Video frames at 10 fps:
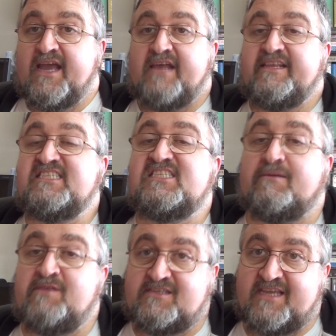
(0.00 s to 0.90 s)
At least
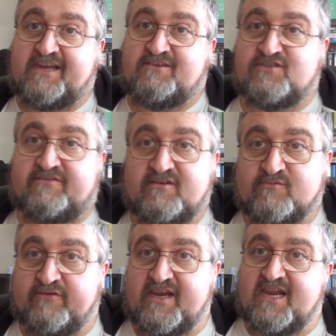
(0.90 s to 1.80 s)
some of their titles have come
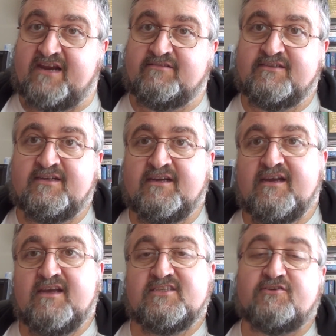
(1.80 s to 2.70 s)
over here.
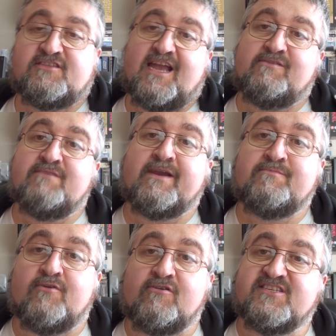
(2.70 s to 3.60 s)
So I'll start with the
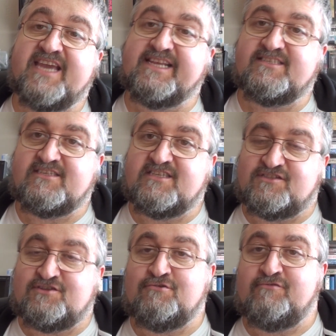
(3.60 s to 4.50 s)
big box sets, because
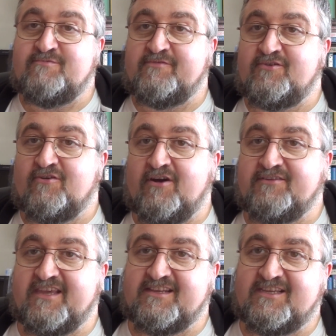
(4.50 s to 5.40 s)
there's two of them I've
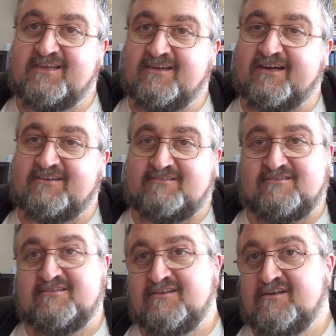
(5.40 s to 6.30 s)
got that are